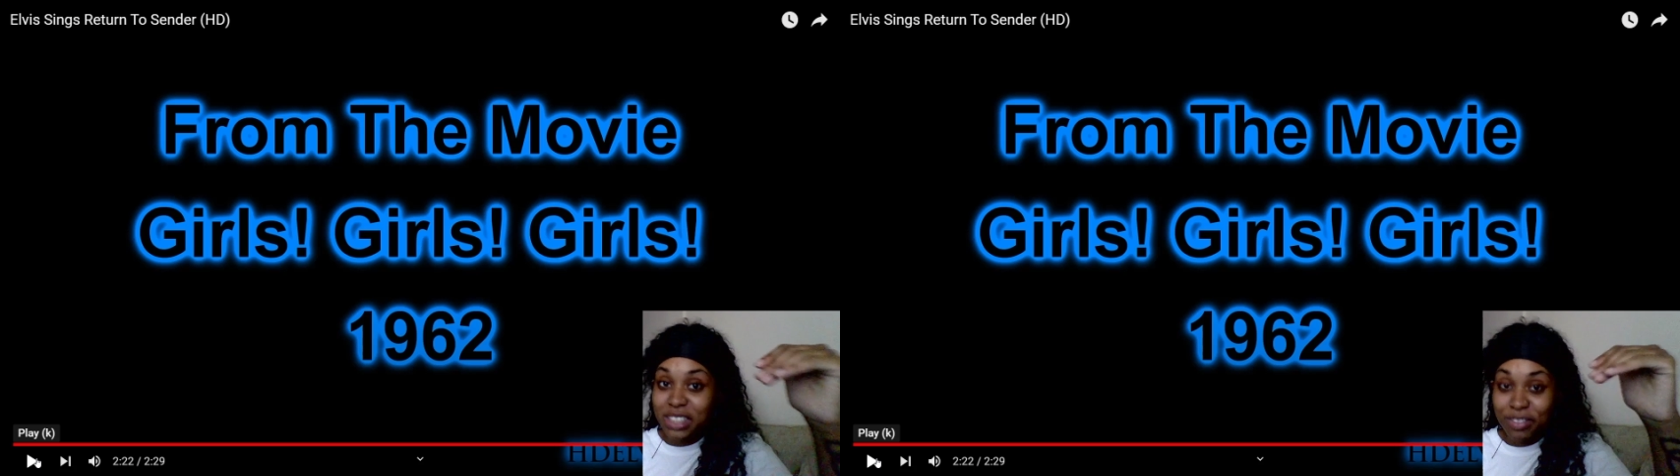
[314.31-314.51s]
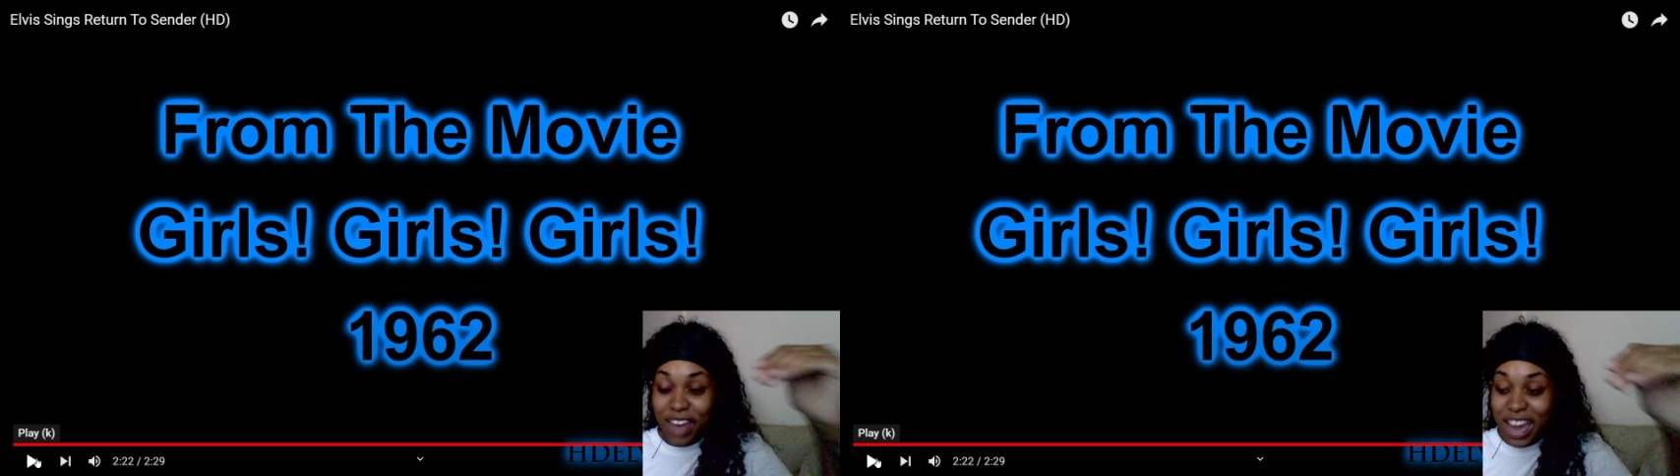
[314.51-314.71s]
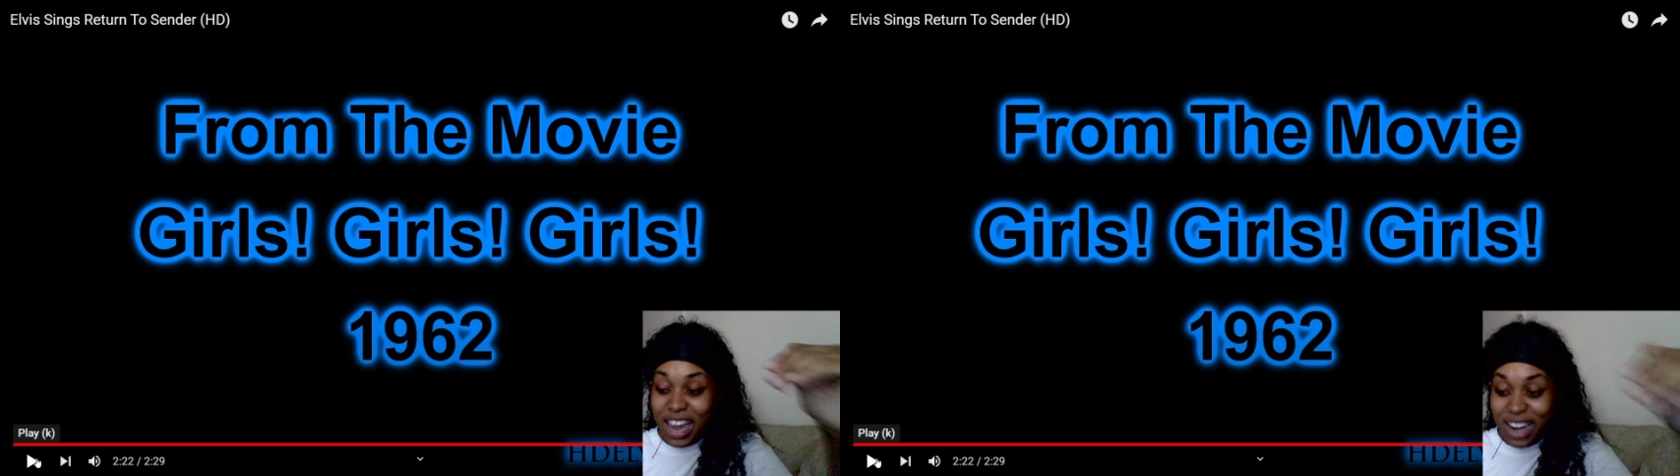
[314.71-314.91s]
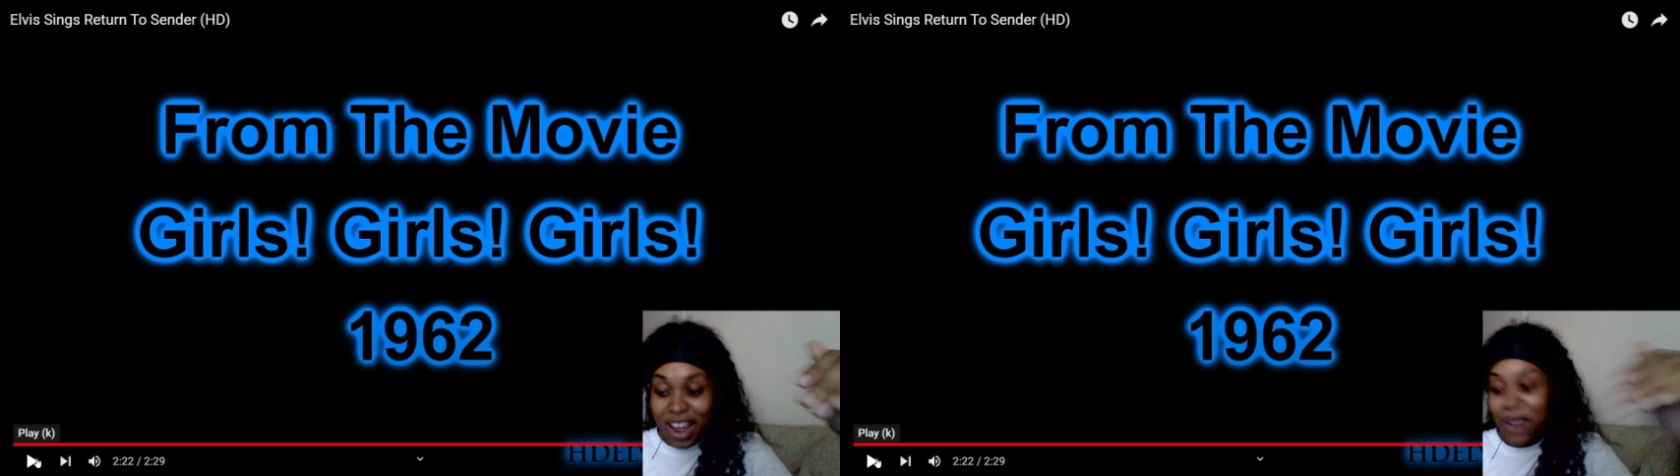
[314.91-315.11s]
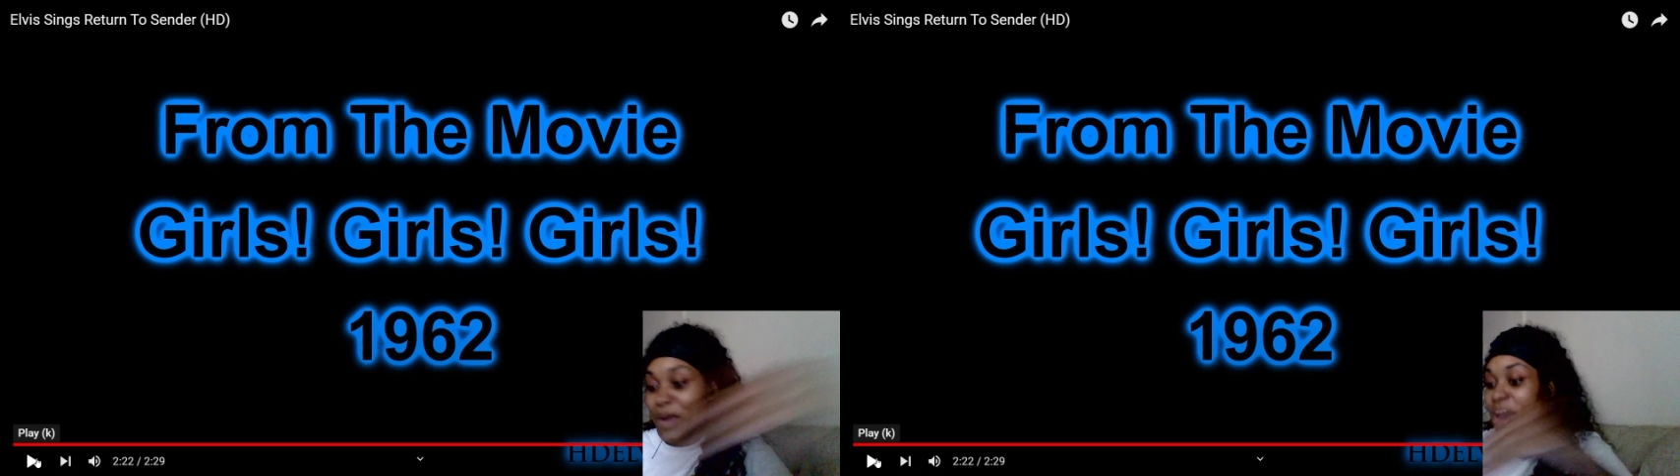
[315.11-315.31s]
fan
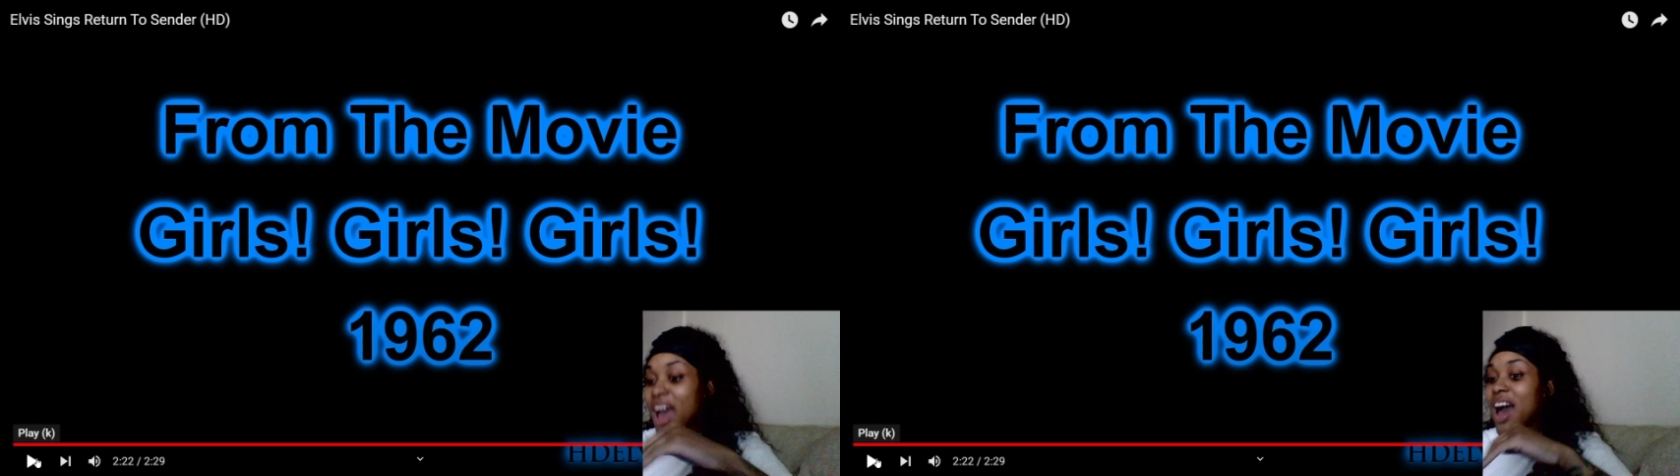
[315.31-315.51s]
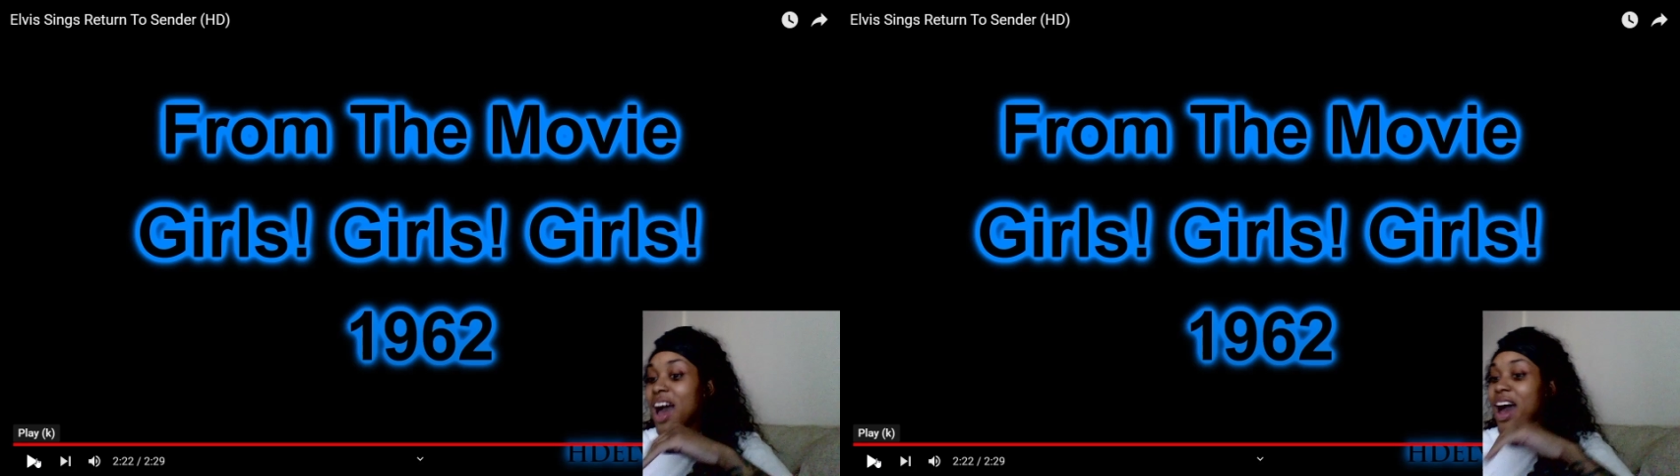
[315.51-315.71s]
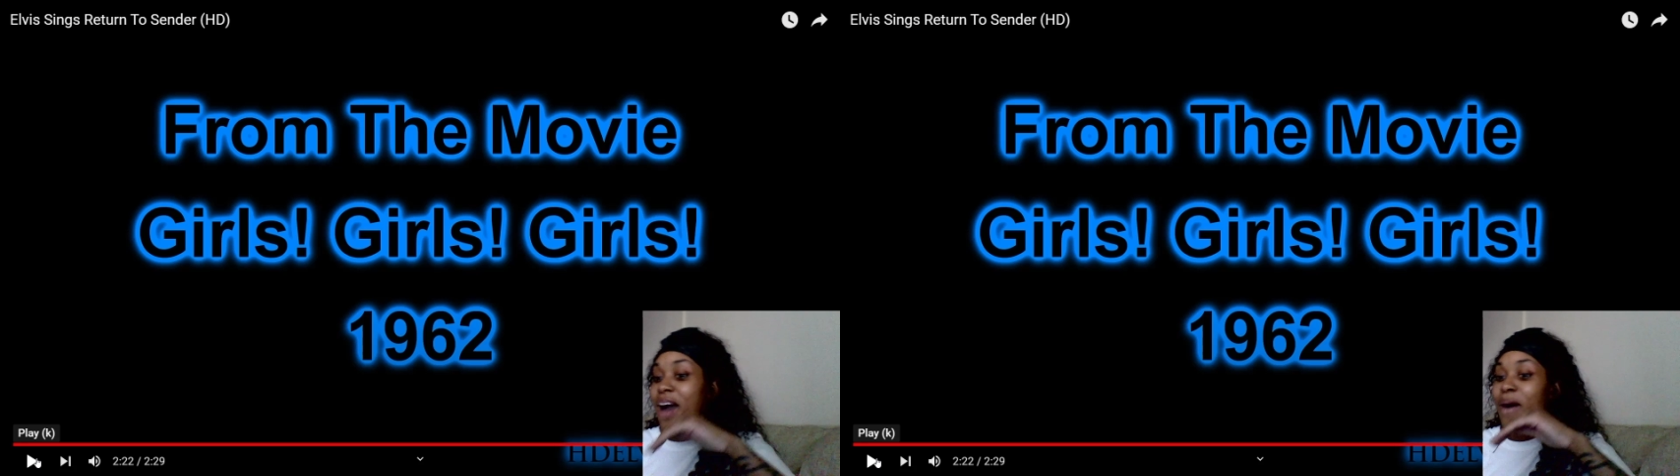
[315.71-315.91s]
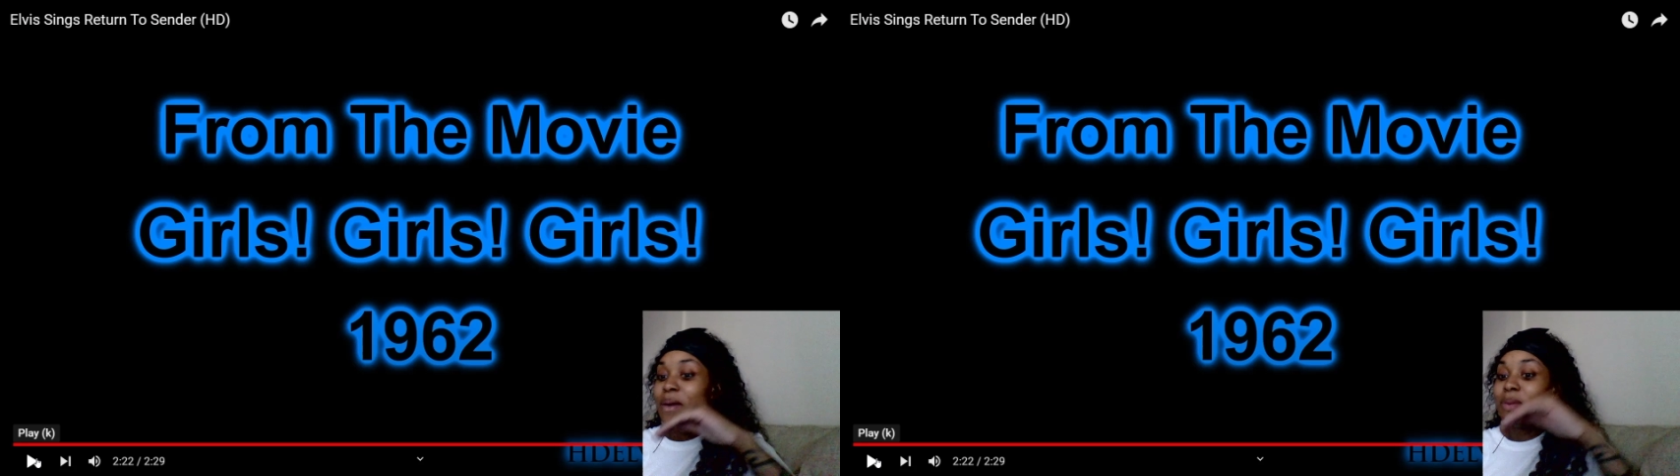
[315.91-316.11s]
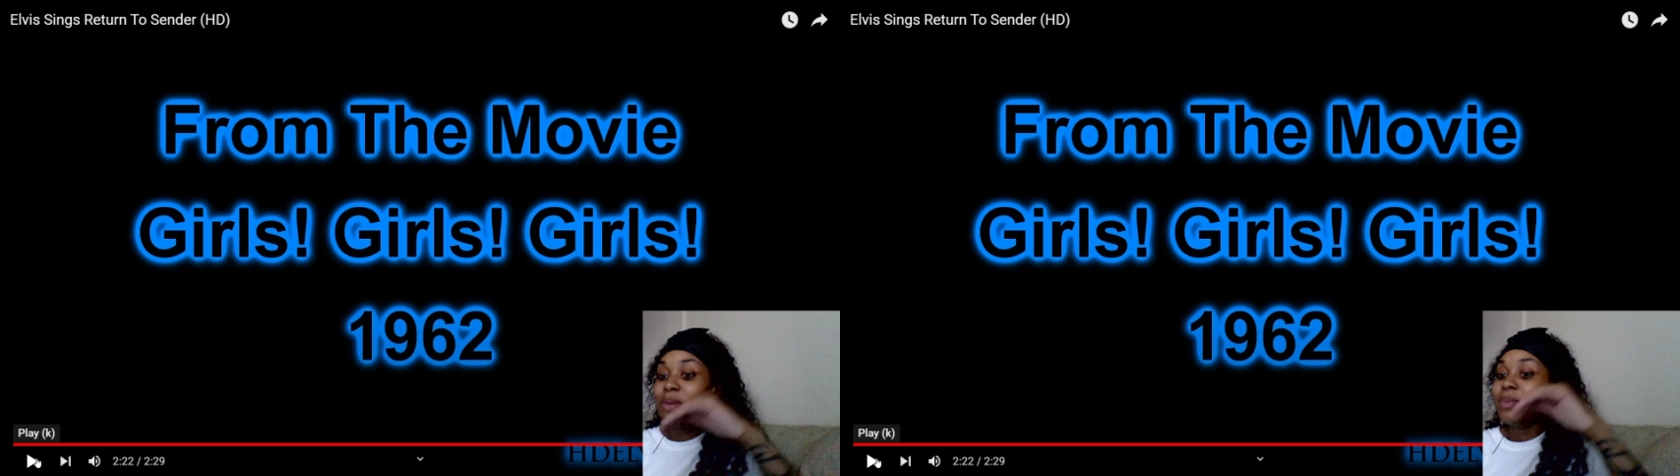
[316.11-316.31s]
now.
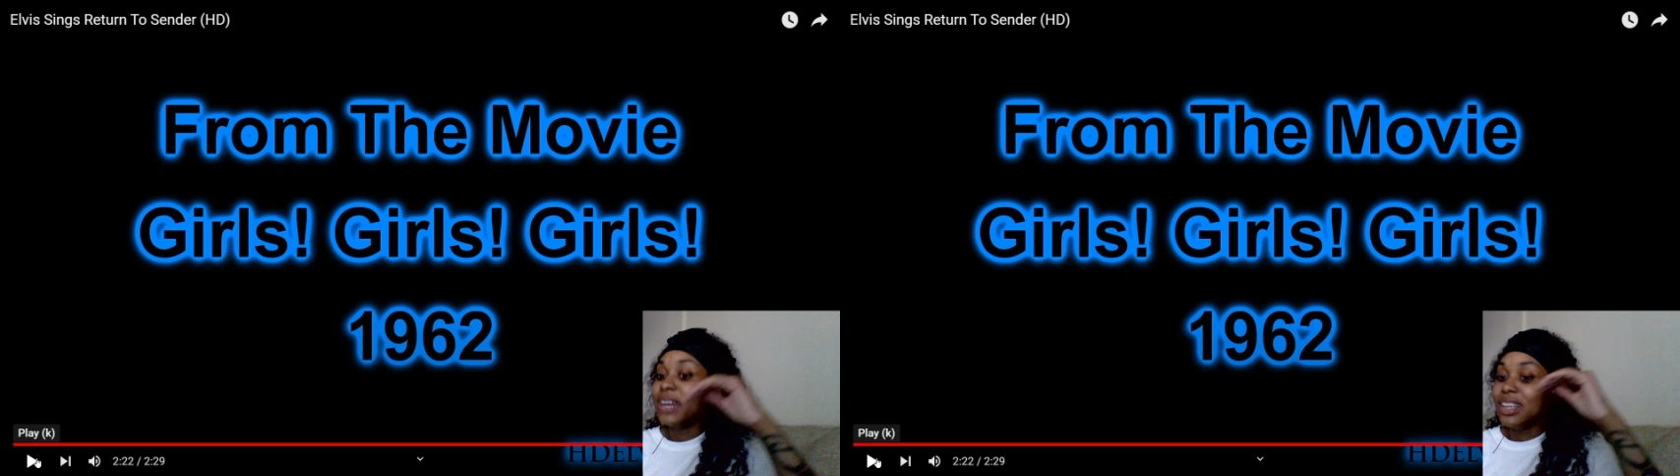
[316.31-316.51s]
But